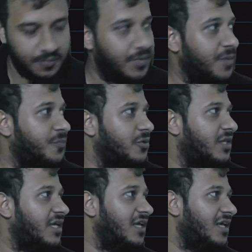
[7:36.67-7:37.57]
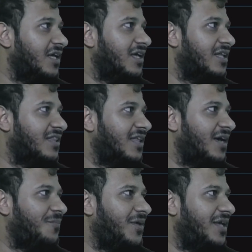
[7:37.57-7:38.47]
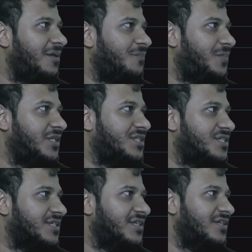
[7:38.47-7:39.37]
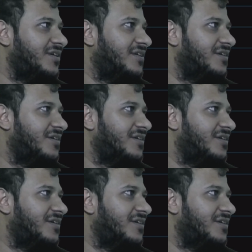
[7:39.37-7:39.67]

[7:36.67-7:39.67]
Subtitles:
But Pute, their main picture